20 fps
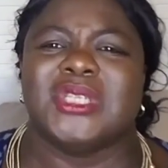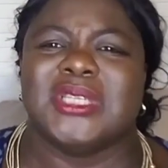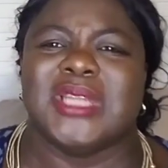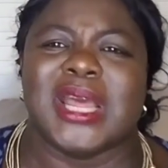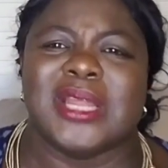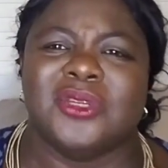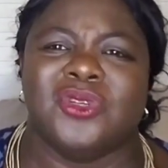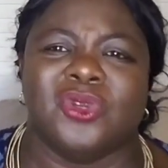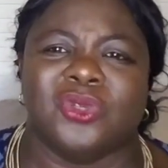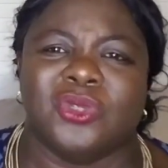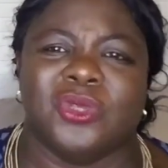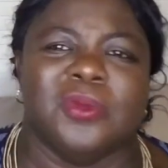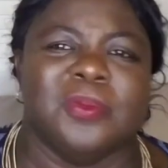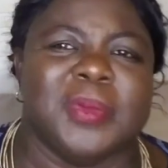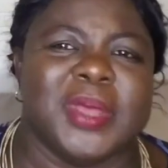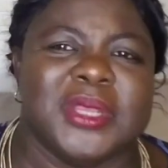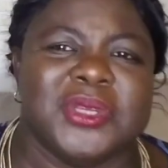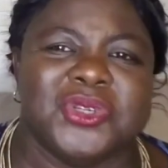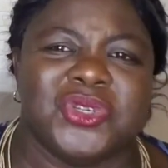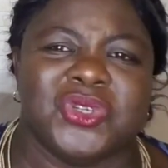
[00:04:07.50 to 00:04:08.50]
that
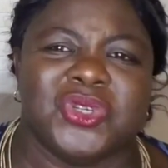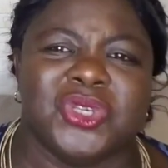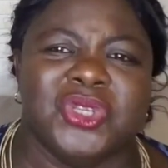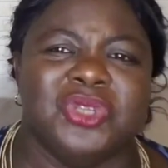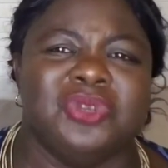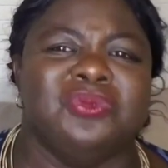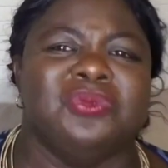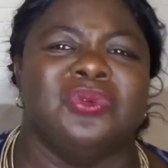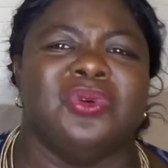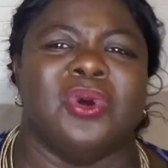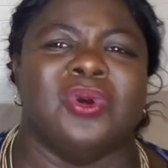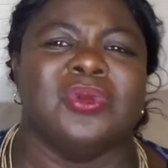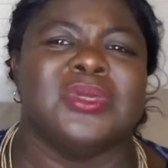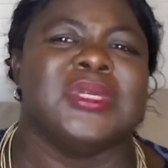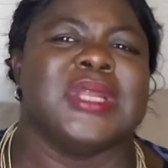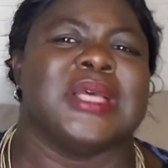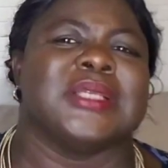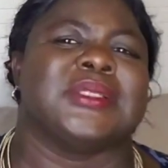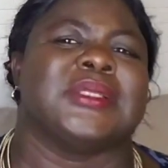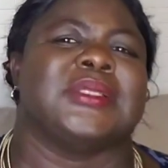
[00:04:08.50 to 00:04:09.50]
documentary, you
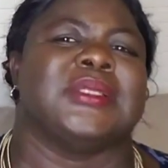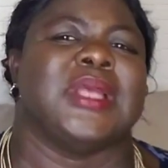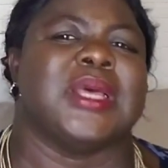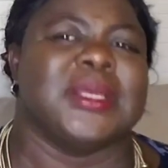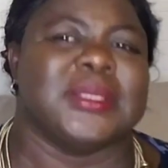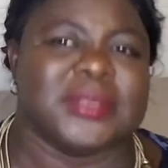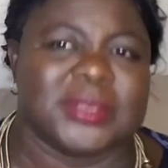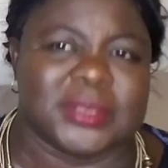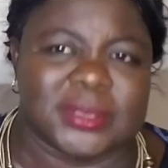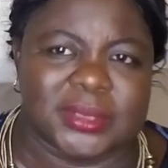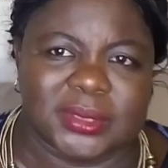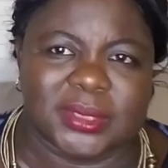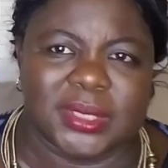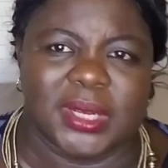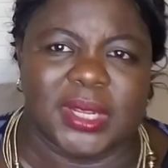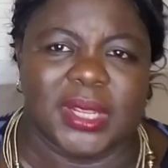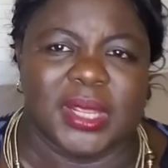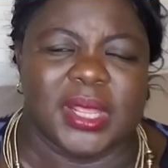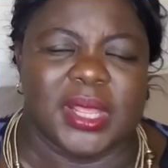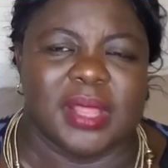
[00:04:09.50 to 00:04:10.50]
understand
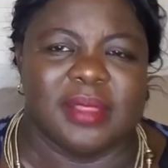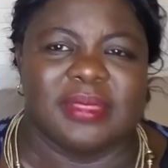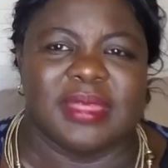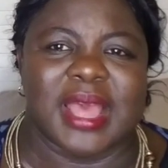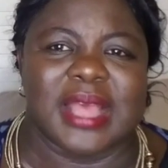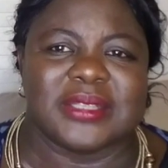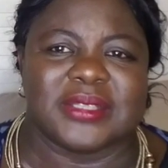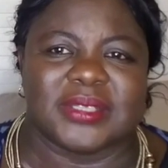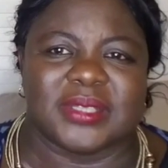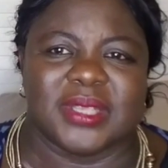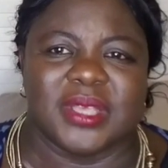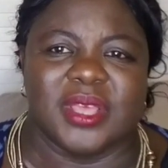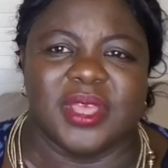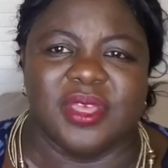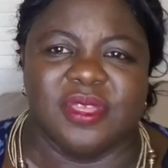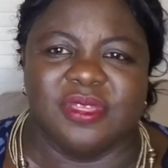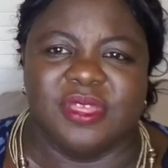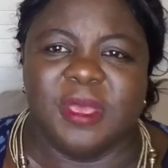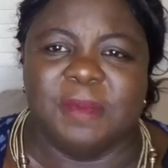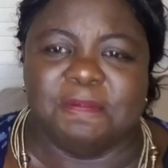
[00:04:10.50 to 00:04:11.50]
that
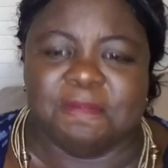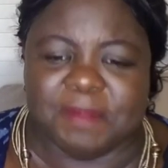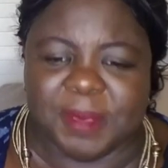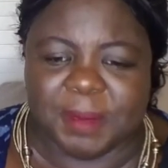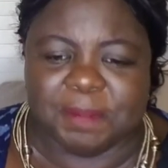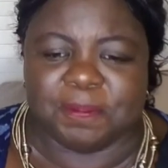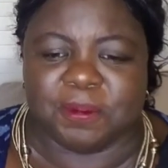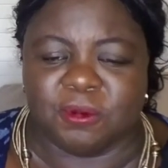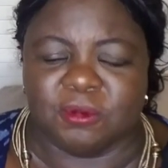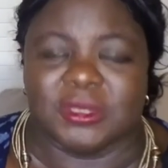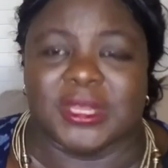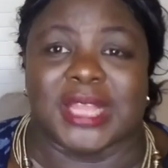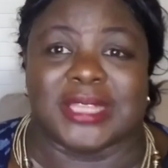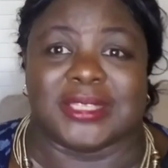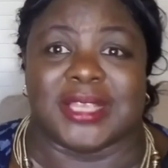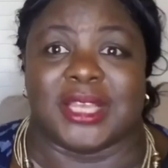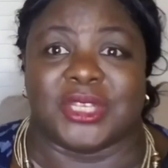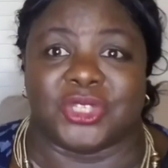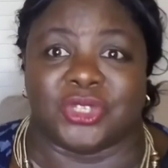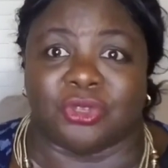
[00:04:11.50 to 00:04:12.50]
the people that
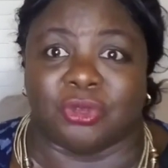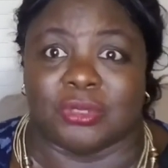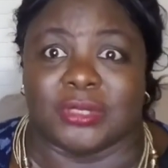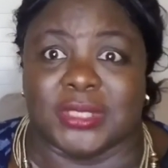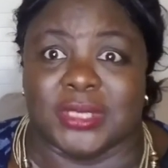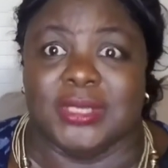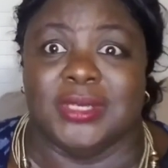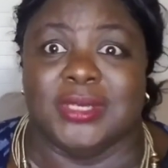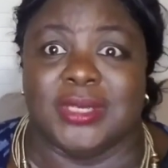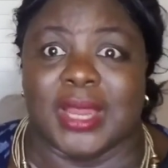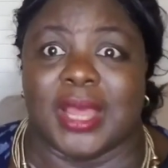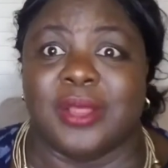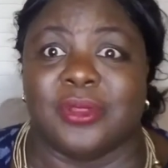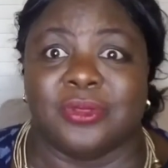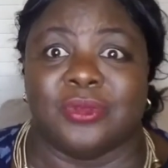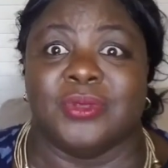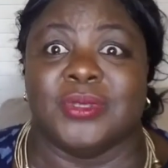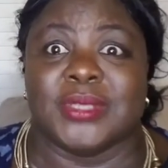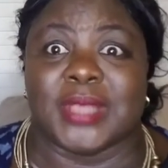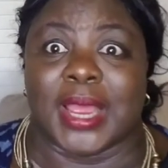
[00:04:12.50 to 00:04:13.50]
are shutting down
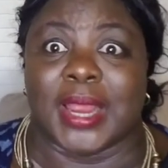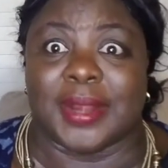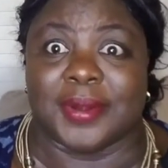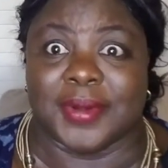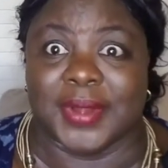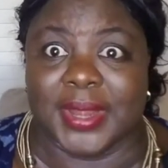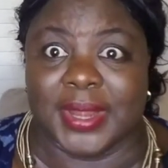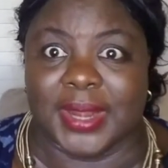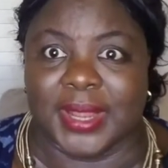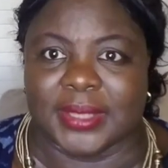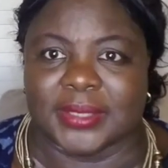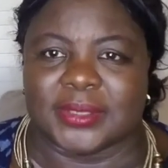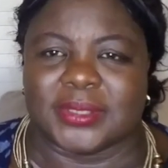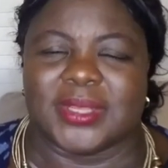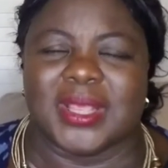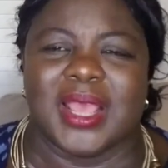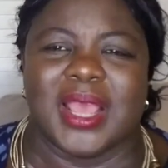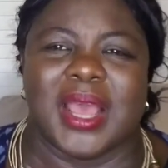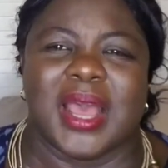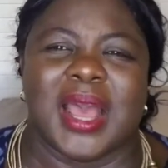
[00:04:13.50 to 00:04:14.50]
those arenas
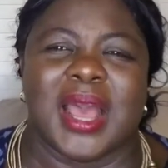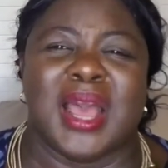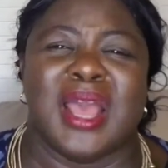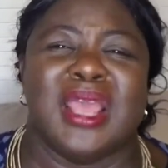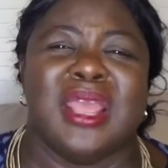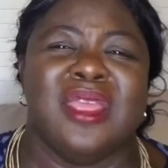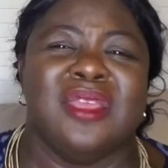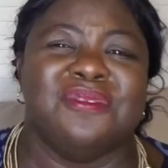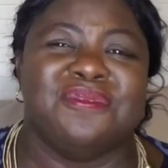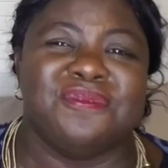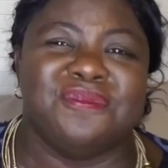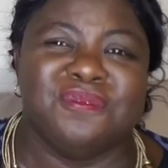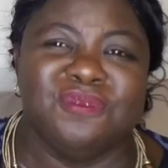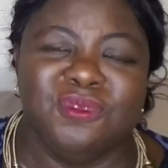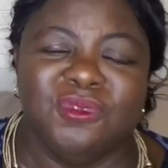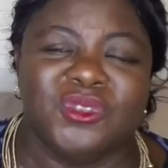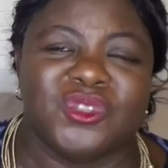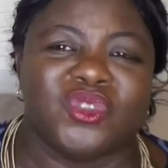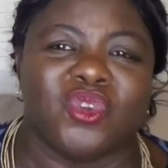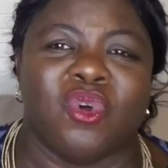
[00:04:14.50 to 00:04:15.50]
are a
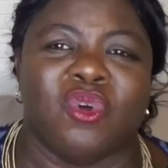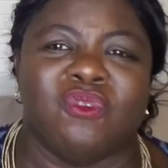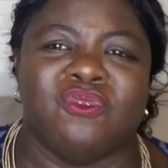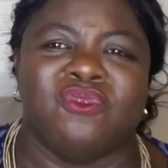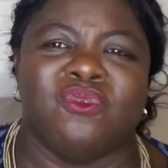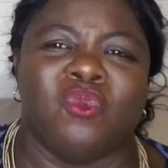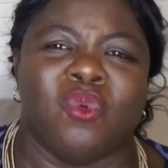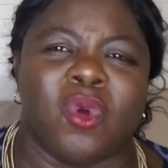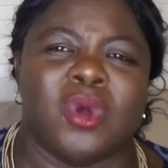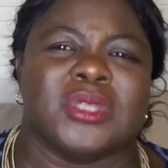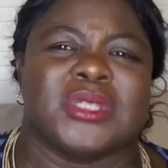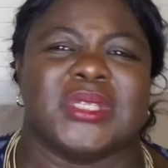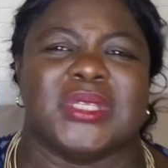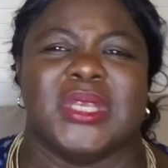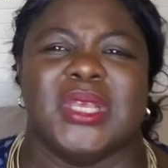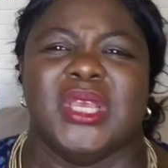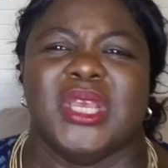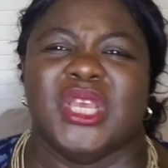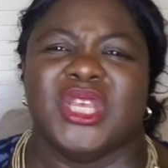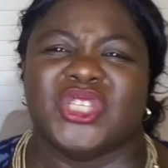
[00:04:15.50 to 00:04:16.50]
fruit of what
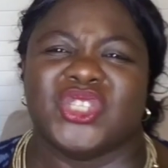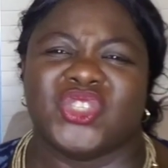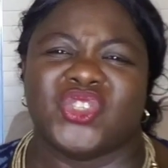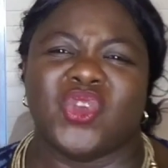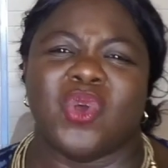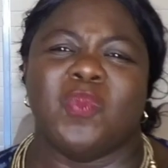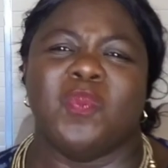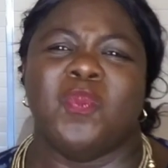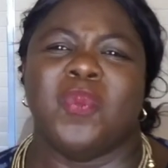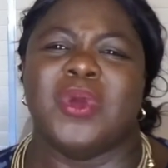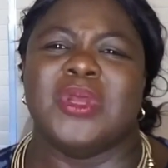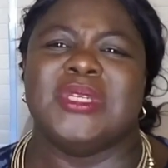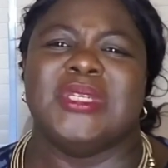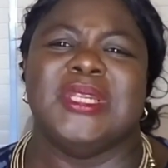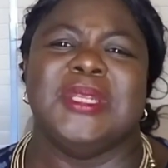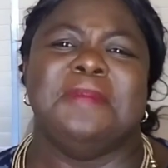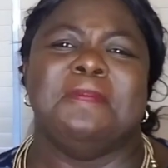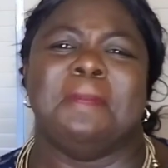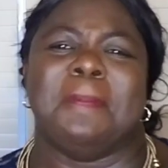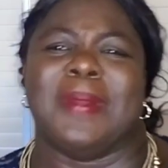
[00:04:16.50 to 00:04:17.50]

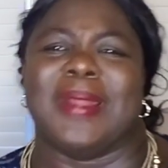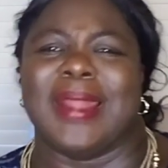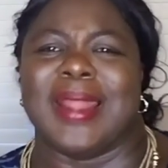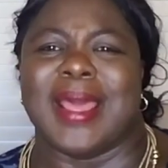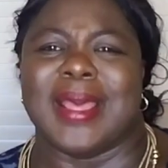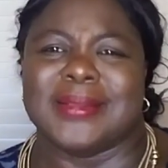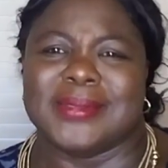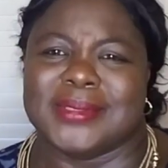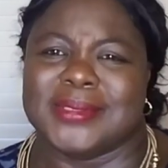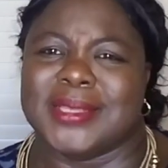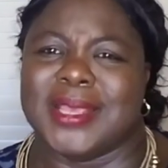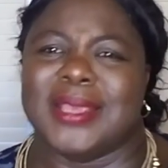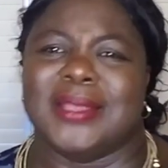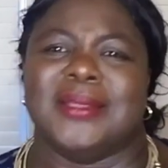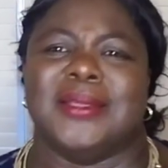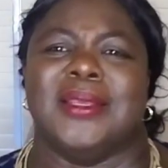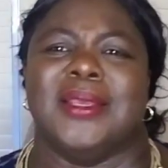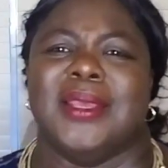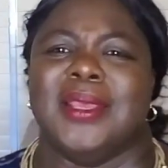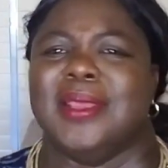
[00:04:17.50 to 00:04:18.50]
somebody planted
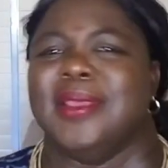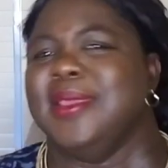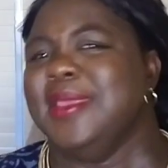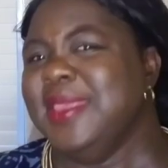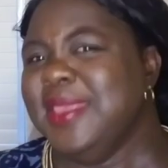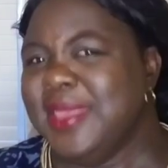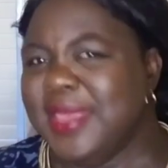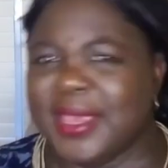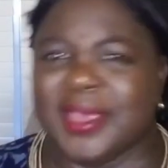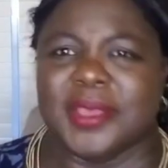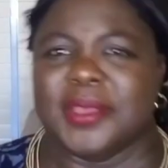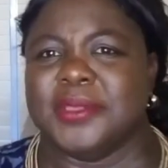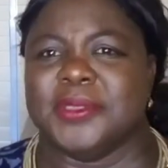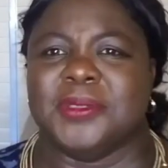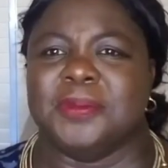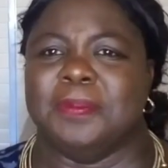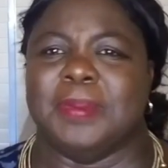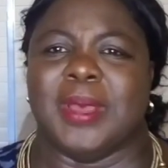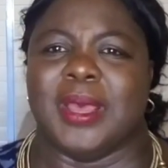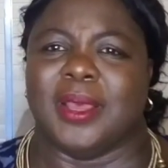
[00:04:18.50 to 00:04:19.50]
years
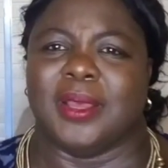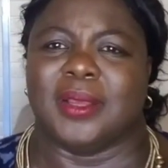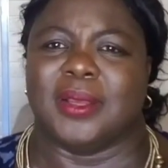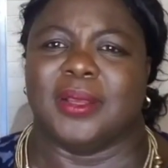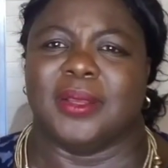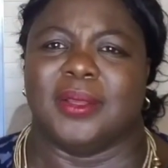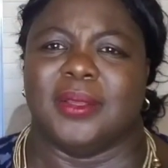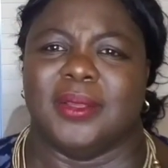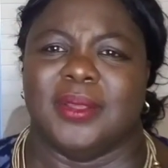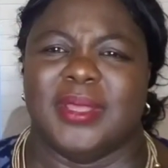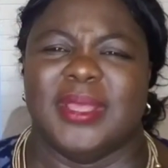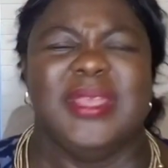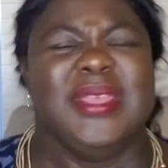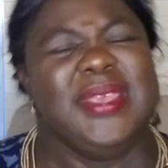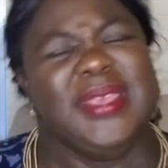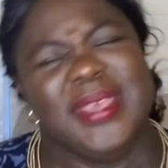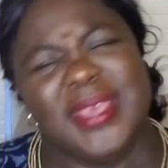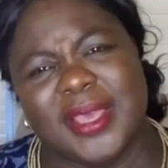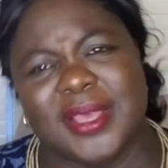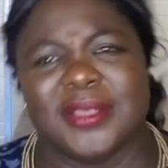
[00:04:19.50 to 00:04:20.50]
back,
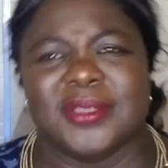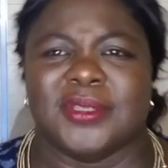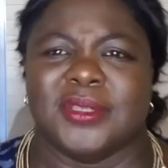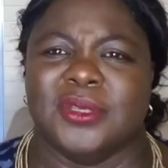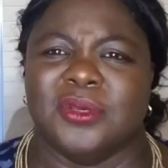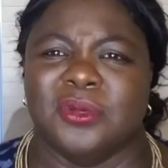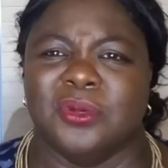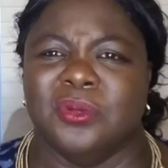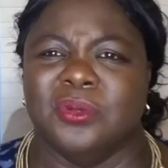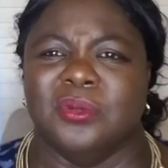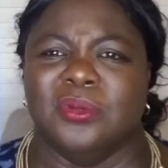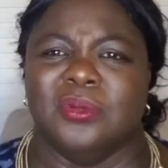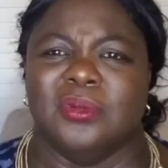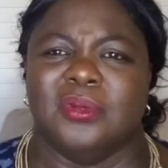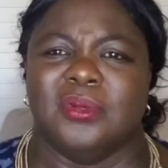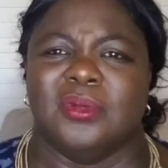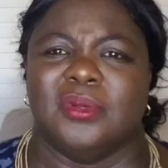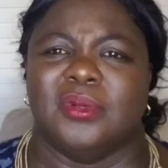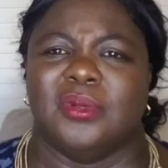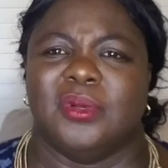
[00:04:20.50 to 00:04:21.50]
years ago.
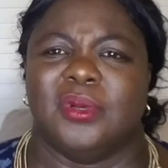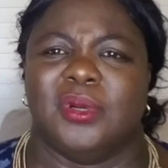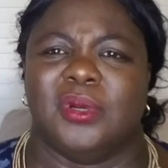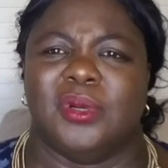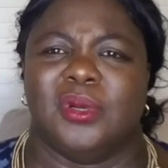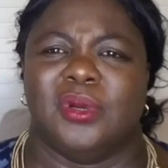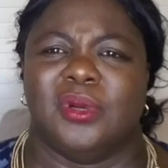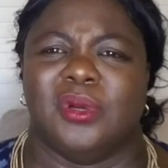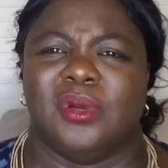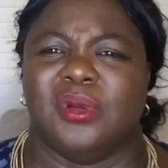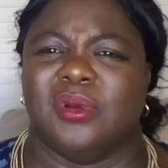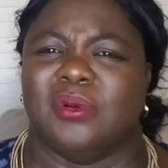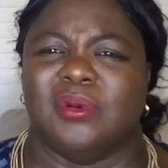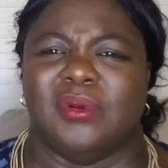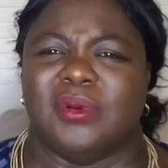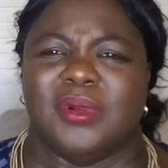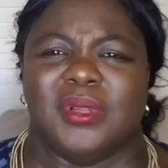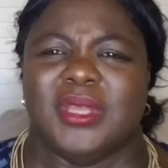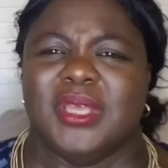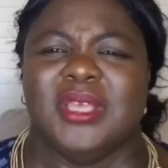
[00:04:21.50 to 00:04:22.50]

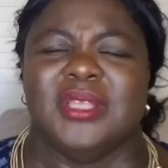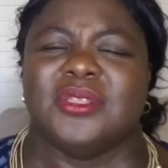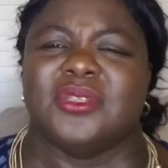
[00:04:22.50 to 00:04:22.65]
It's